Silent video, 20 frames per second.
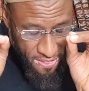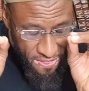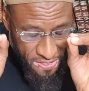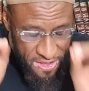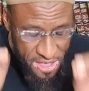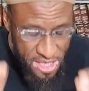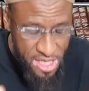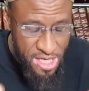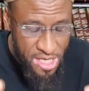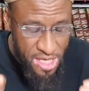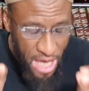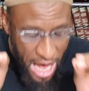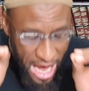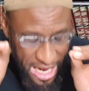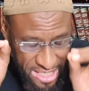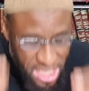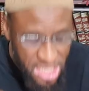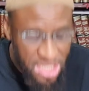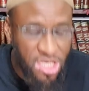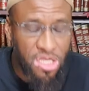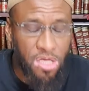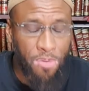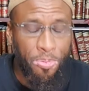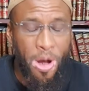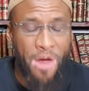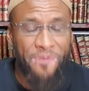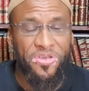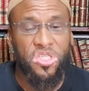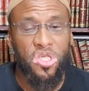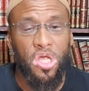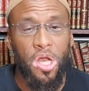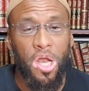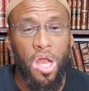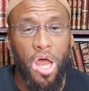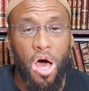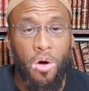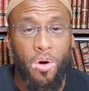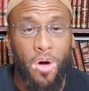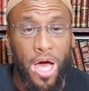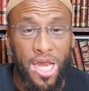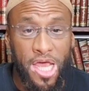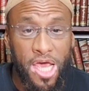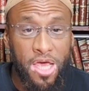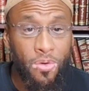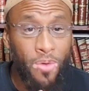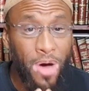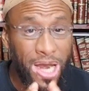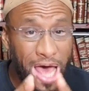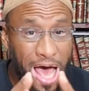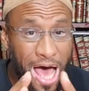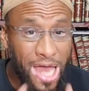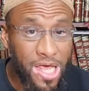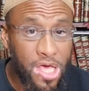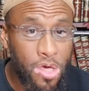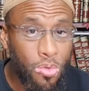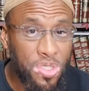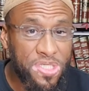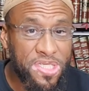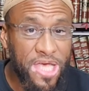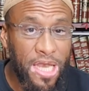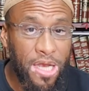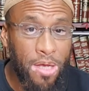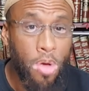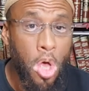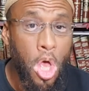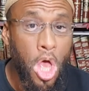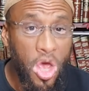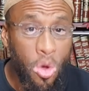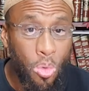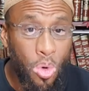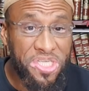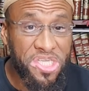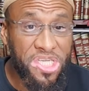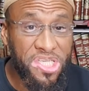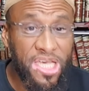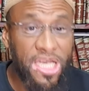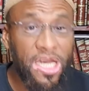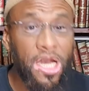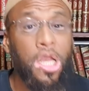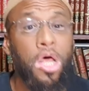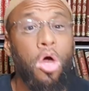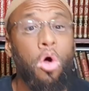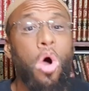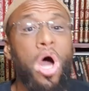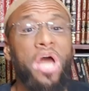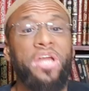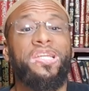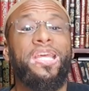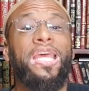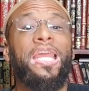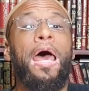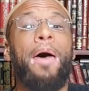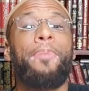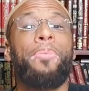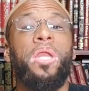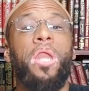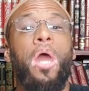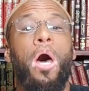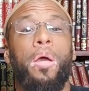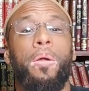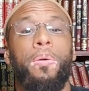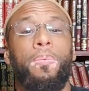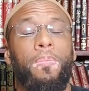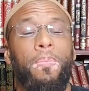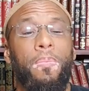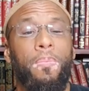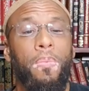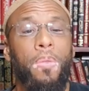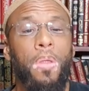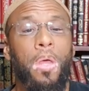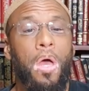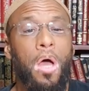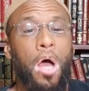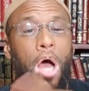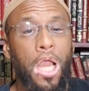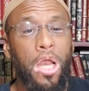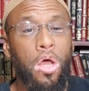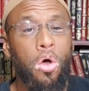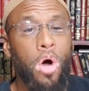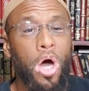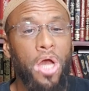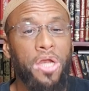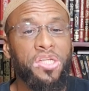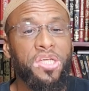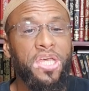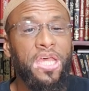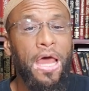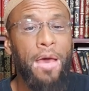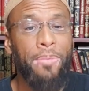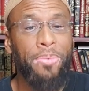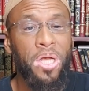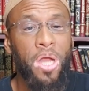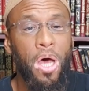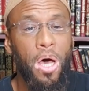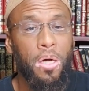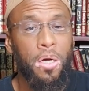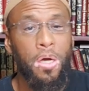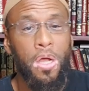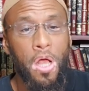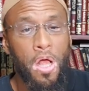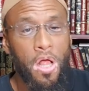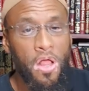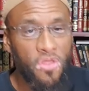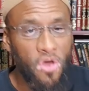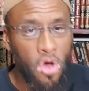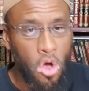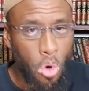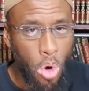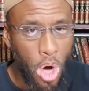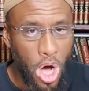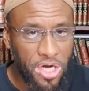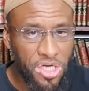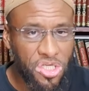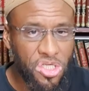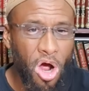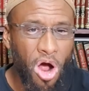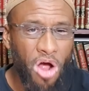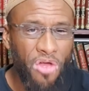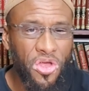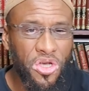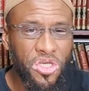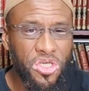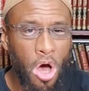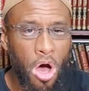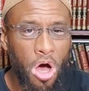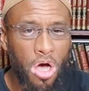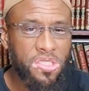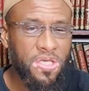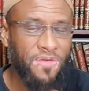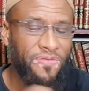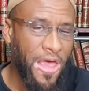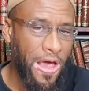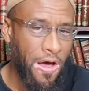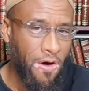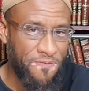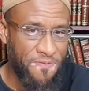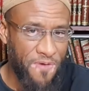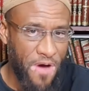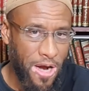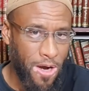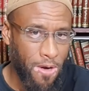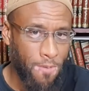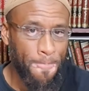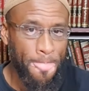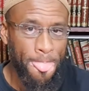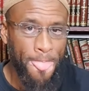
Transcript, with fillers: the hadith of the Prophet sallallahu alaihi wasallam, in which he said, Al-Khawarij kilab al-nar. Al-Khawarij kilab al-nar. The Khawarij are the dogs of the hellfire.